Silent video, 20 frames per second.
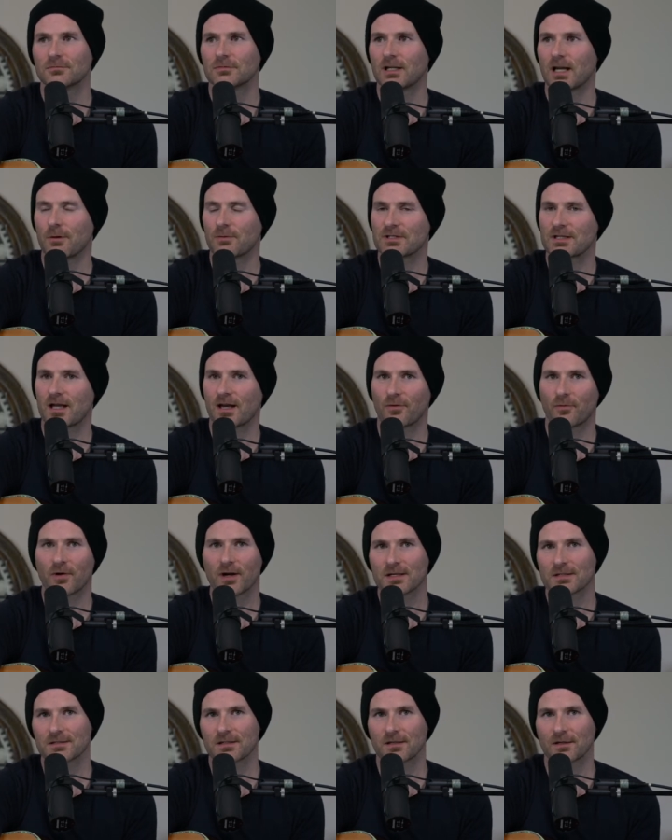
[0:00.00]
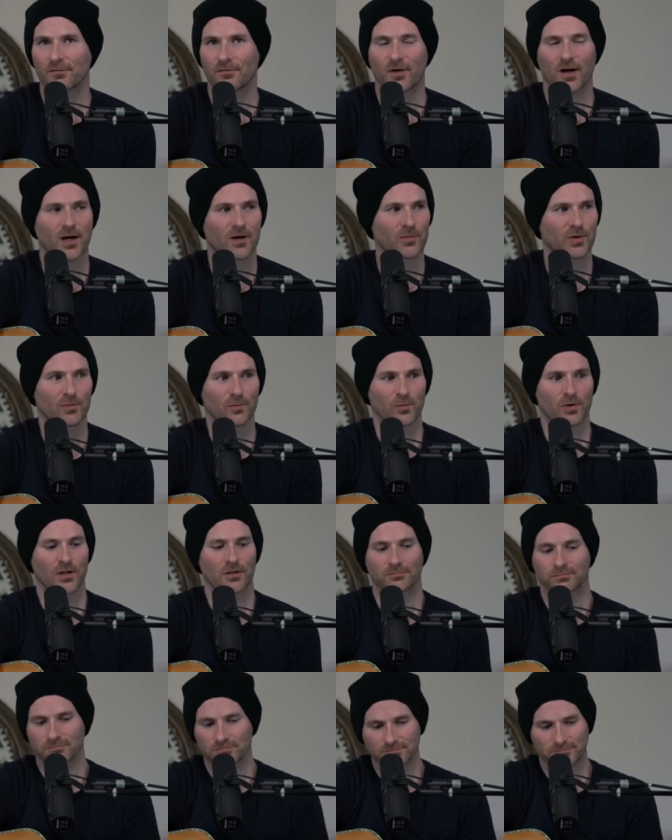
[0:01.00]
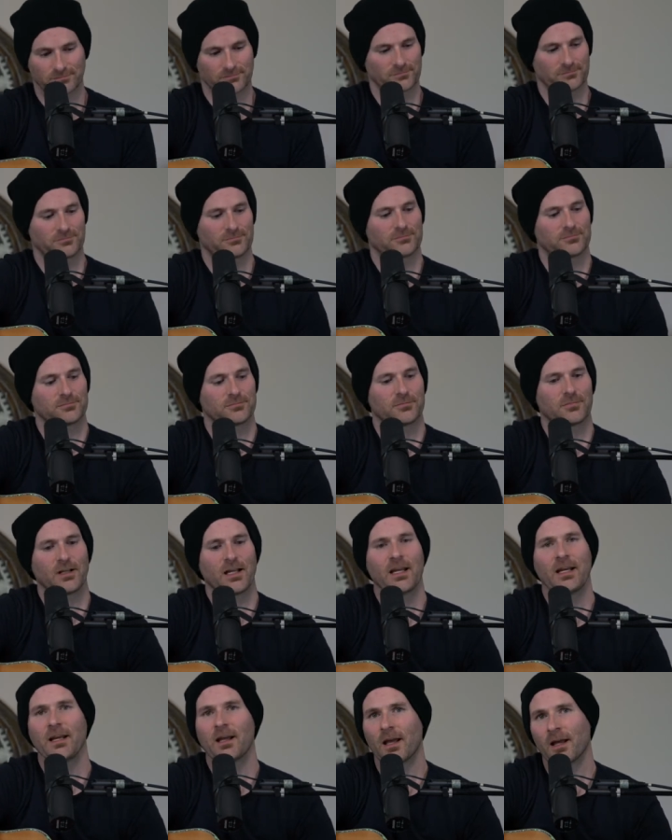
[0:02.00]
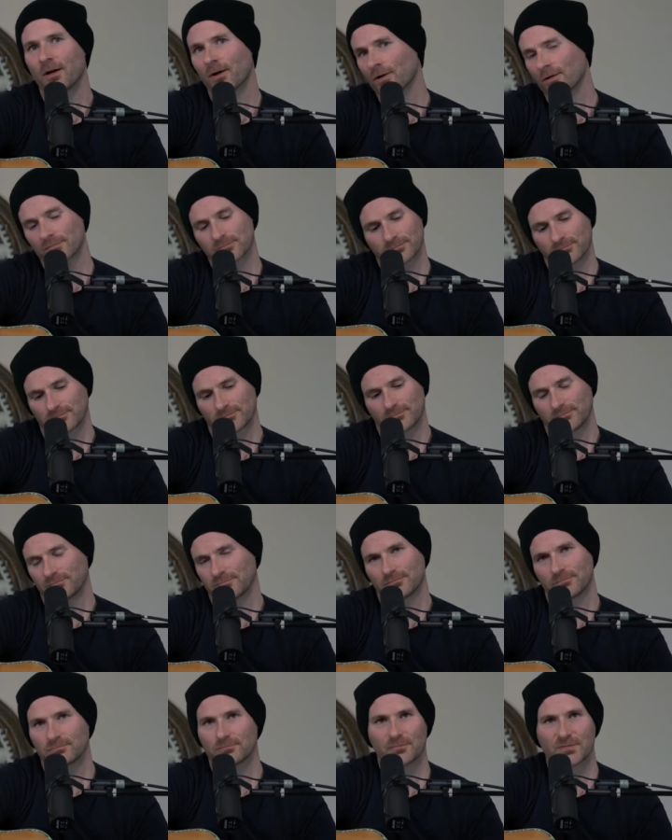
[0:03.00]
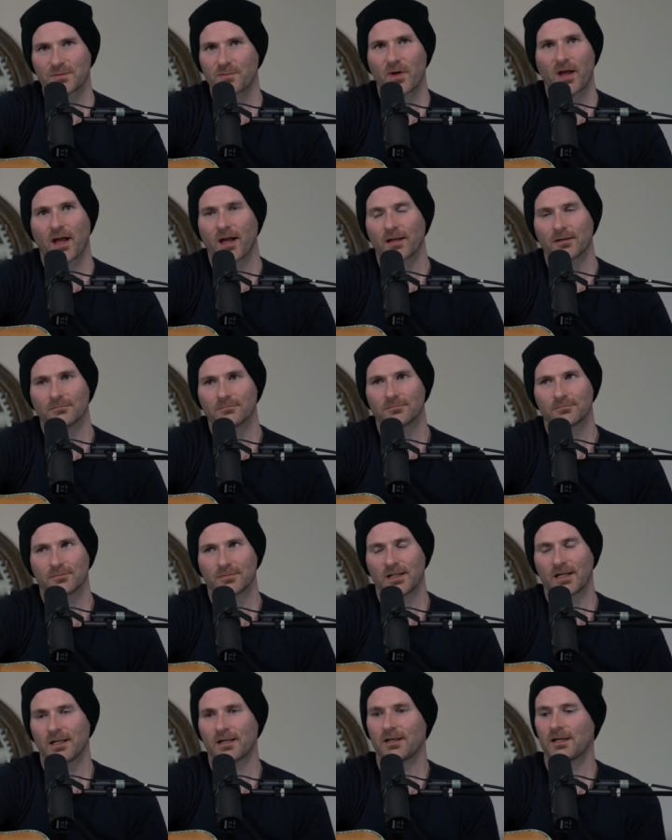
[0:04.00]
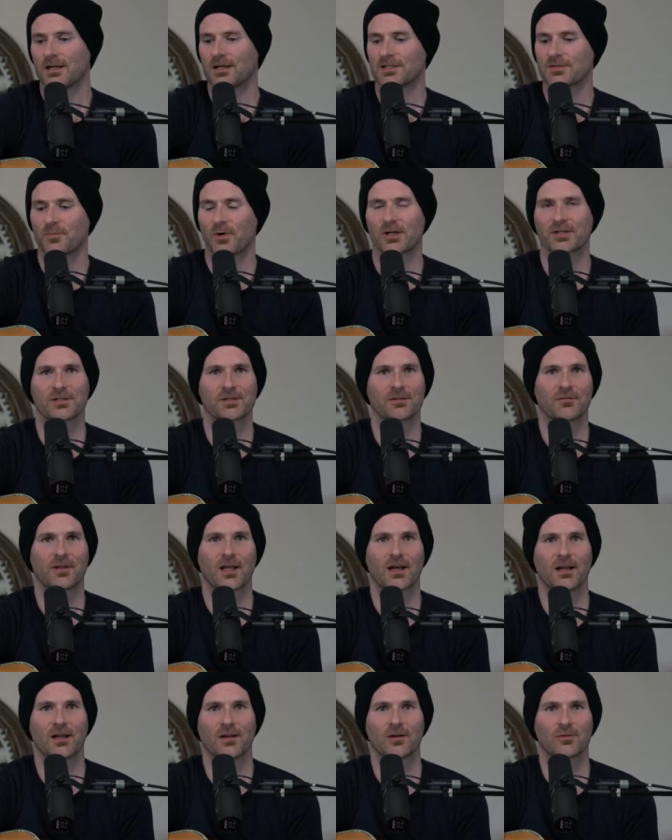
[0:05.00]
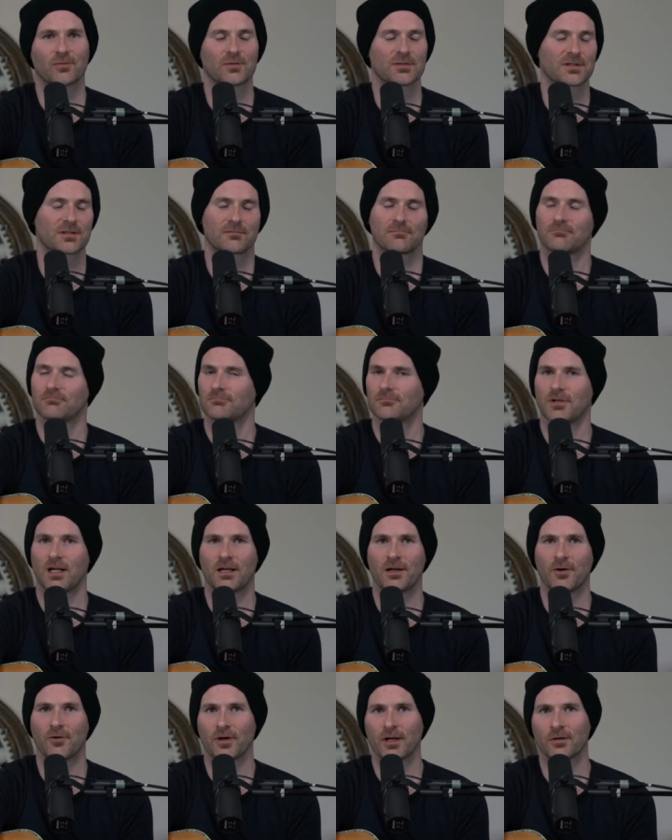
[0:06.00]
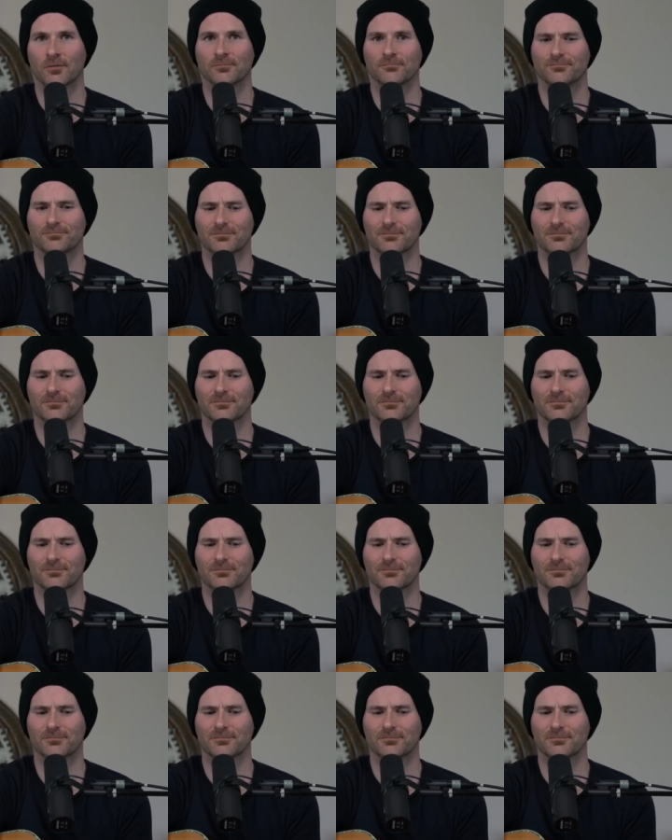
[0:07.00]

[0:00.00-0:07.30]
I was kind of raised in an environment where any anger was bad, and any expression of that anger was a no-no.